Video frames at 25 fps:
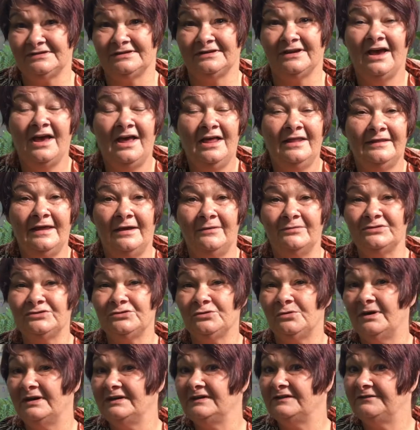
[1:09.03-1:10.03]
and that was
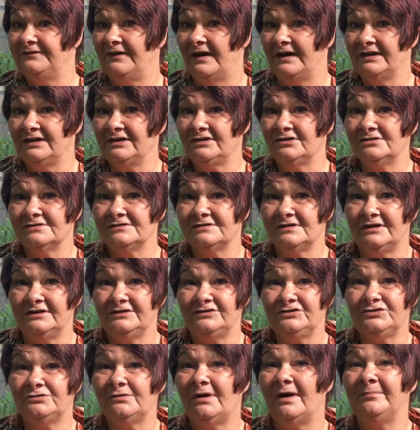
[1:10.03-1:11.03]
always funny because
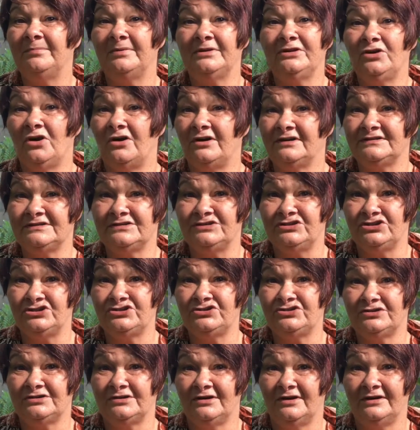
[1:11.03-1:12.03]
I'd do up a nice
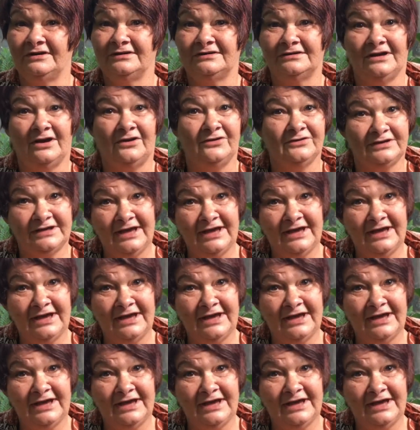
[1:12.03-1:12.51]
dish and I'd go,